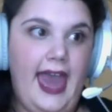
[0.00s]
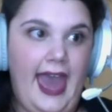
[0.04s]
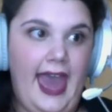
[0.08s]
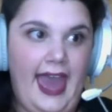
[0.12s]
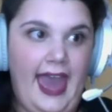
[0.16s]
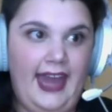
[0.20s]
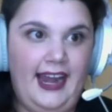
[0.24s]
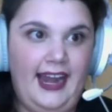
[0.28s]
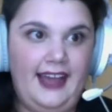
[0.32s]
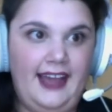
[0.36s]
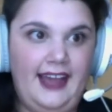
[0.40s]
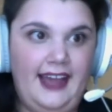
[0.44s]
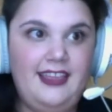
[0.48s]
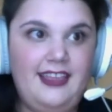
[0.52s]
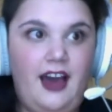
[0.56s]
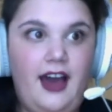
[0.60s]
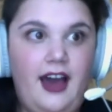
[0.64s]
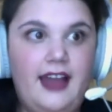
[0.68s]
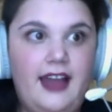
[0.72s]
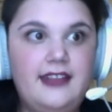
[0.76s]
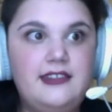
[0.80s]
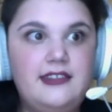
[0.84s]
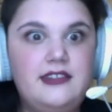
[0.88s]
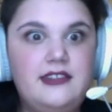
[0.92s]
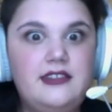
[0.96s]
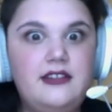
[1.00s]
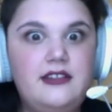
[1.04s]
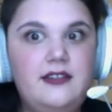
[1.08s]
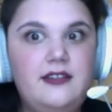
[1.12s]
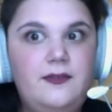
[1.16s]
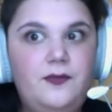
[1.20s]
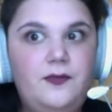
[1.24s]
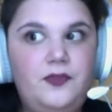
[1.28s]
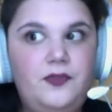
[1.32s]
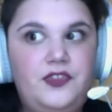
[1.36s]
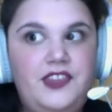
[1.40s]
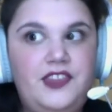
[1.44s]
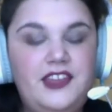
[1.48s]
And I thought
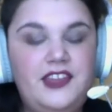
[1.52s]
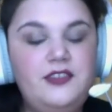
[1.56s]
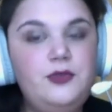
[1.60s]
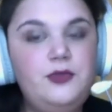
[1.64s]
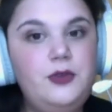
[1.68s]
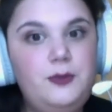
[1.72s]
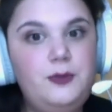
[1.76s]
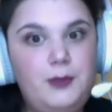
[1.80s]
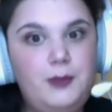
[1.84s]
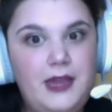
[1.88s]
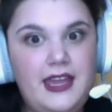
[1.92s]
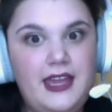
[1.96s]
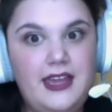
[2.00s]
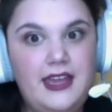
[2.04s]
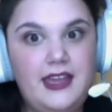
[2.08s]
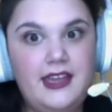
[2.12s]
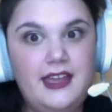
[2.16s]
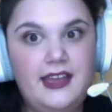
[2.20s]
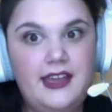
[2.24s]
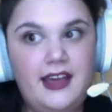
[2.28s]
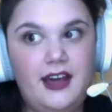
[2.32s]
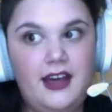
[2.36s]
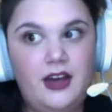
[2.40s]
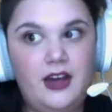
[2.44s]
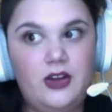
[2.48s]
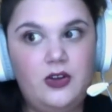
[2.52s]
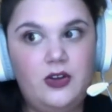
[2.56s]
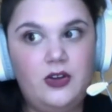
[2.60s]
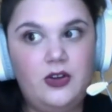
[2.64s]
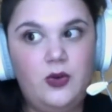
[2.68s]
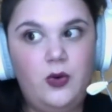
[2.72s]
this would be a